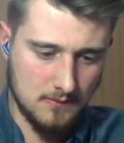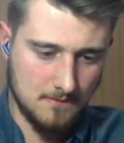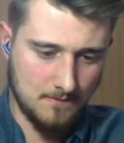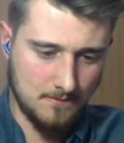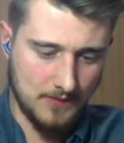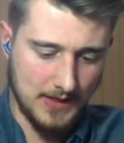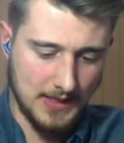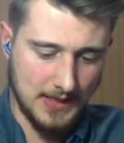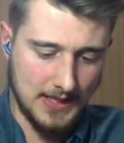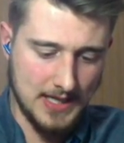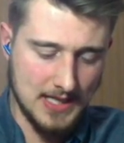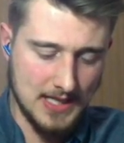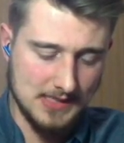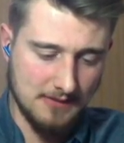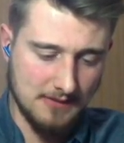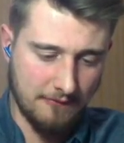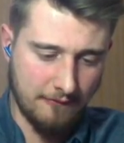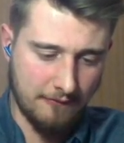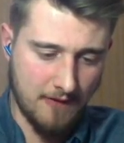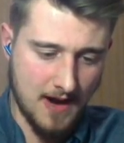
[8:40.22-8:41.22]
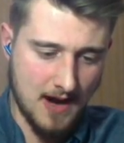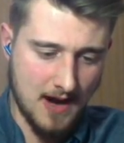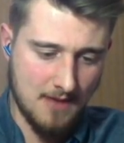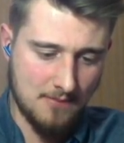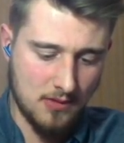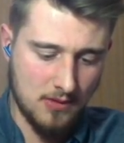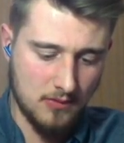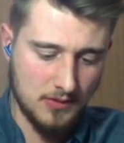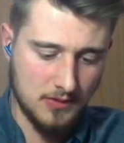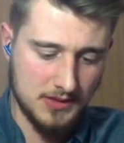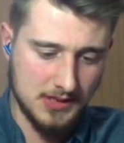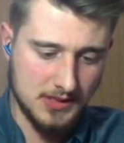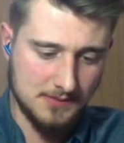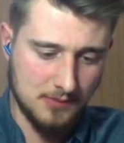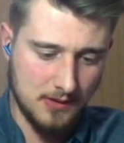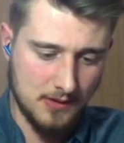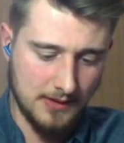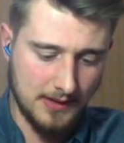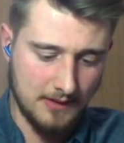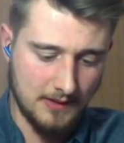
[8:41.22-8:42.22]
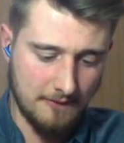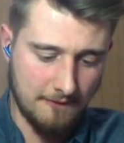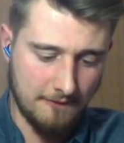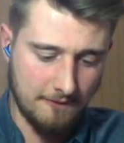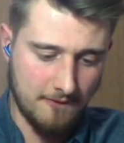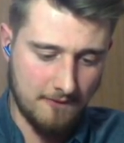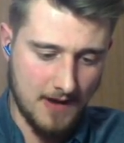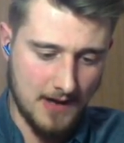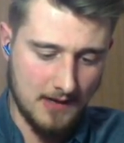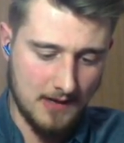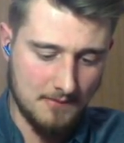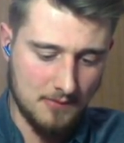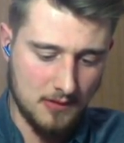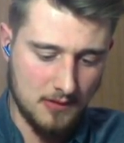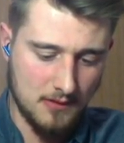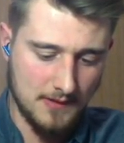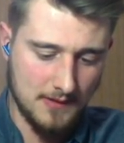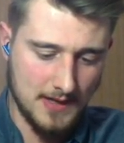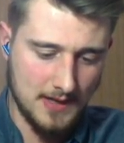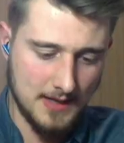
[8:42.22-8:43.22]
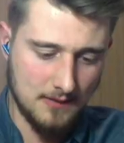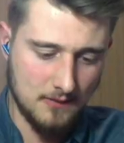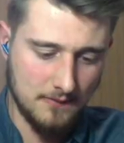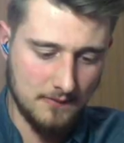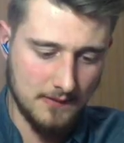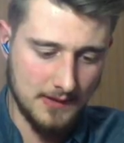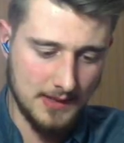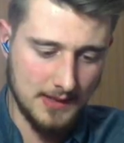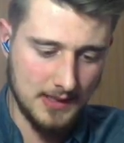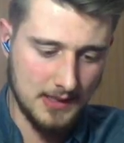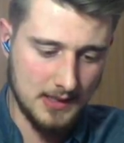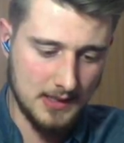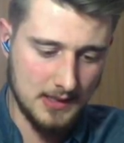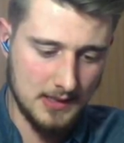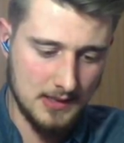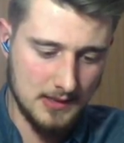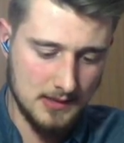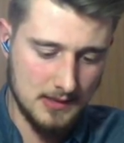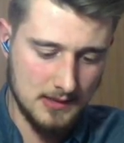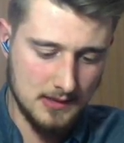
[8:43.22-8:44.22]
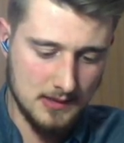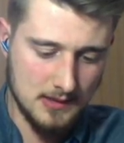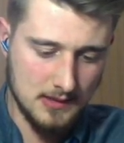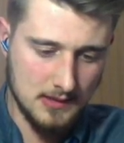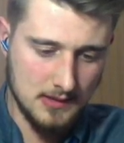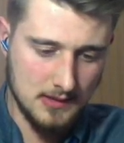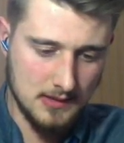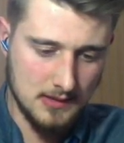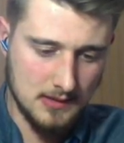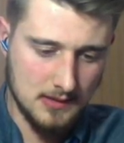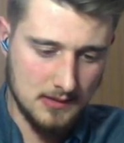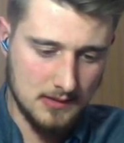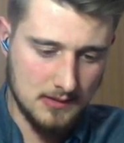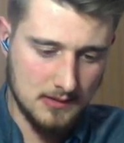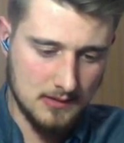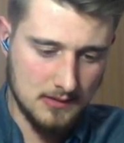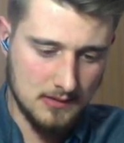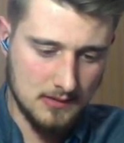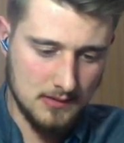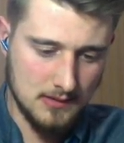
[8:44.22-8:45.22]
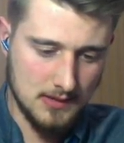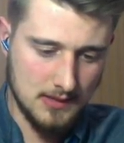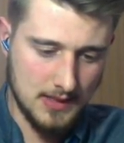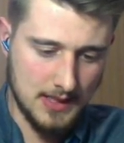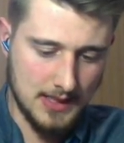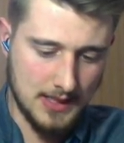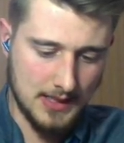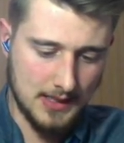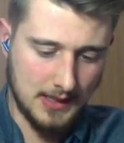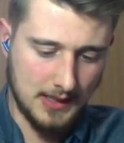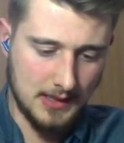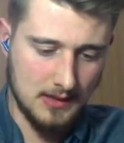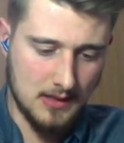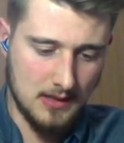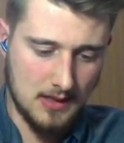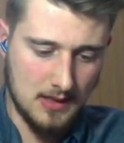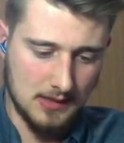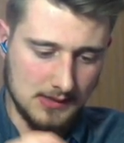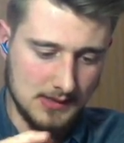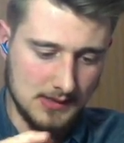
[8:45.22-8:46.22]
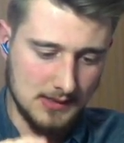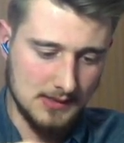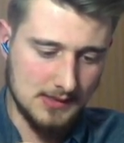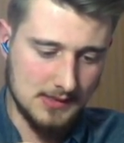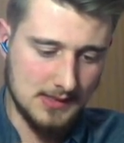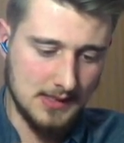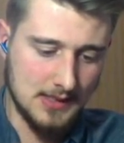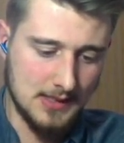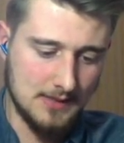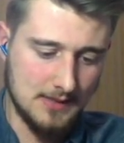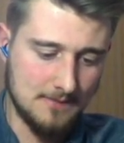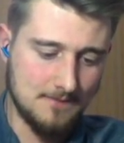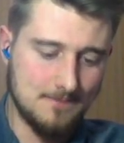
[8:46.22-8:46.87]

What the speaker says: Then he has a Fireball, which he's probably going to Fireball that over there. And he logs it instead.